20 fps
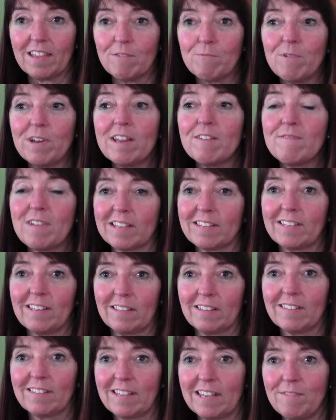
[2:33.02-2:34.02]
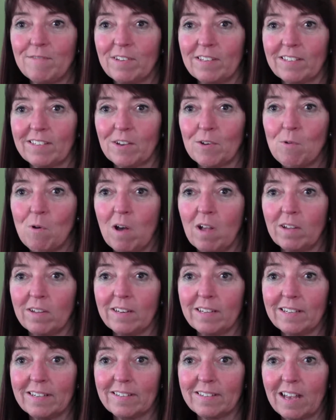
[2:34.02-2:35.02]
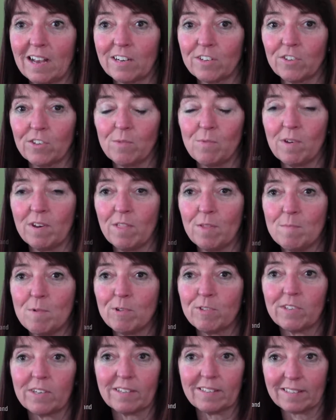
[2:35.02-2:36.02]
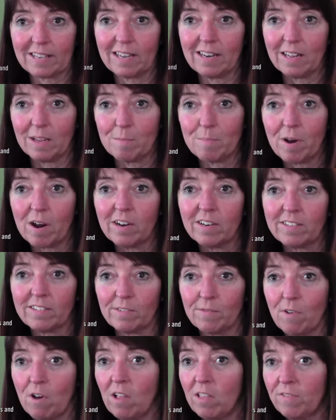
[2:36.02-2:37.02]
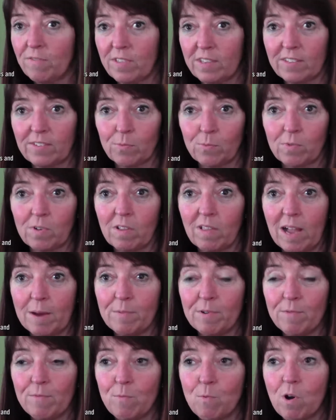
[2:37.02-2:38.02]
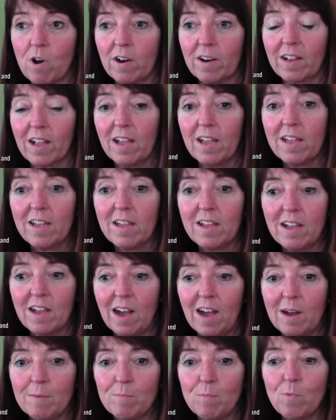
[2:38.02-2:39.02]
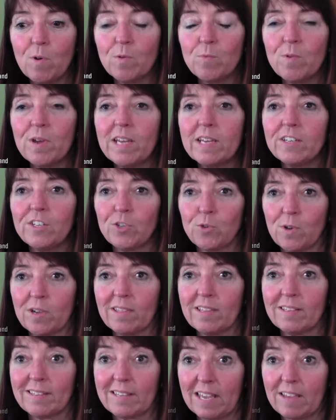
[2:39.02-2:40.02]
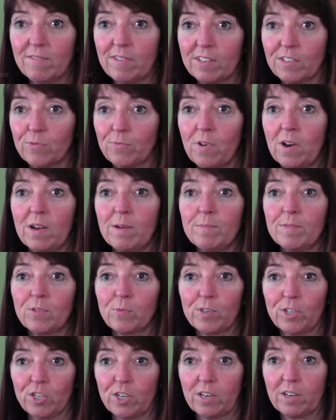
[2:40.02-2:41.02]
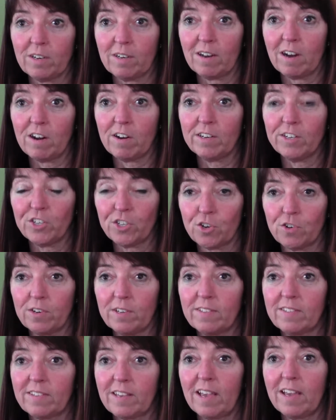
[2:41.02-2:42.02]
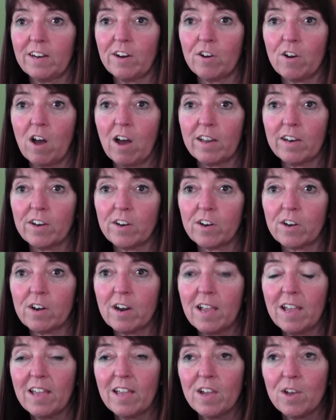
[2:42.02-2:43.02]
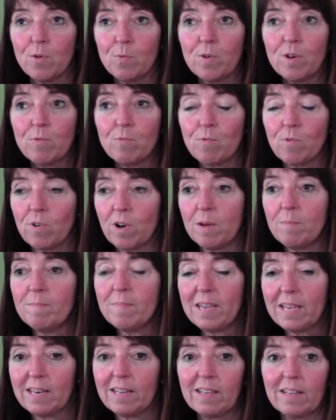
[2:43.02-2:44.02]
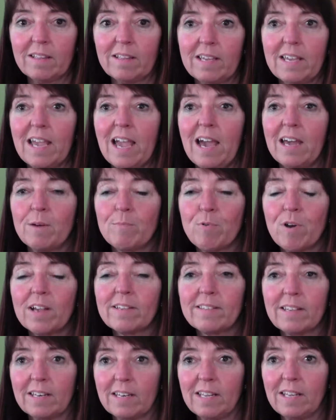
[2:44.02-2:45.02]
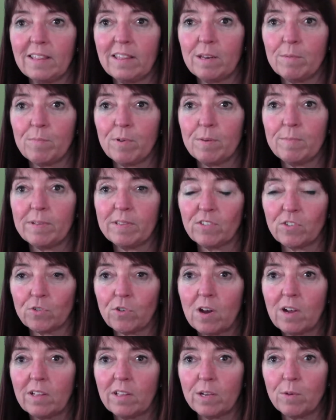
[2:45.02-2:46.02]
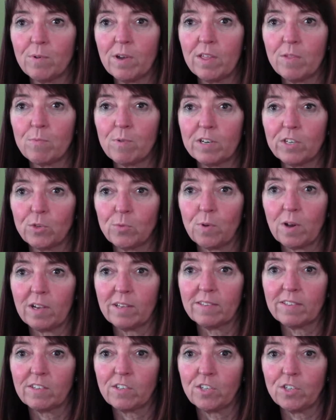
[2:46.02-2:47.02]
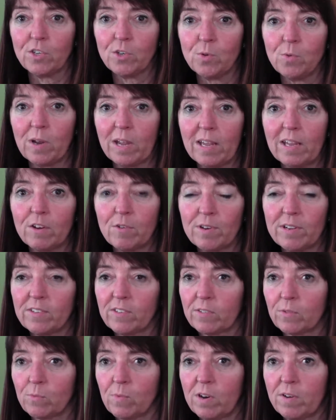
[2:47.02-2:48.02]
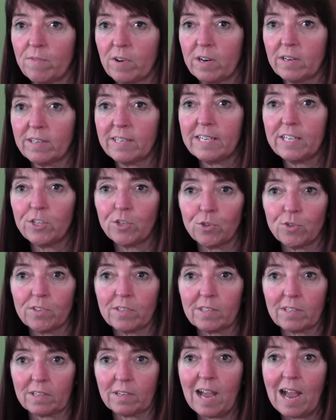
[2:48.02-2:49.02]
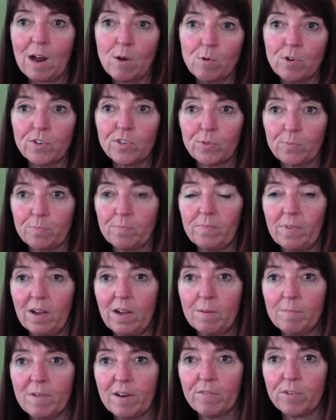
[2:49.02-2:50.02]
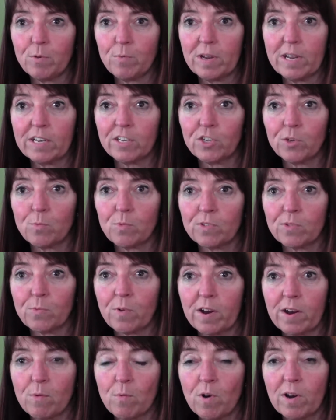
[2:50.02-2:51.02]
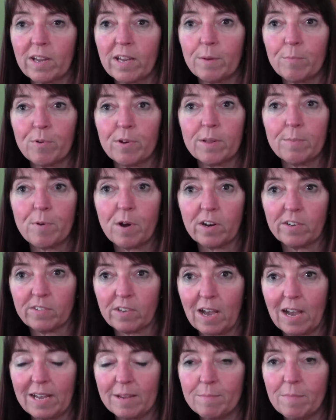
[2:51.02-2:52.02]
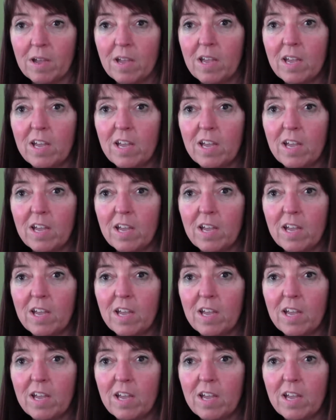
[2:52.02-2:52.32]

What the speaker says: Reinvesting the savings in quality is actually one of the most exciting parts of all of this collaborative work. When we enjoyed the savings from switching our insurance and our auditor, we immediately had a pressing need that we'd been struggling with, which was to increase one of our teachers' hours every week. She was working pretty part-time.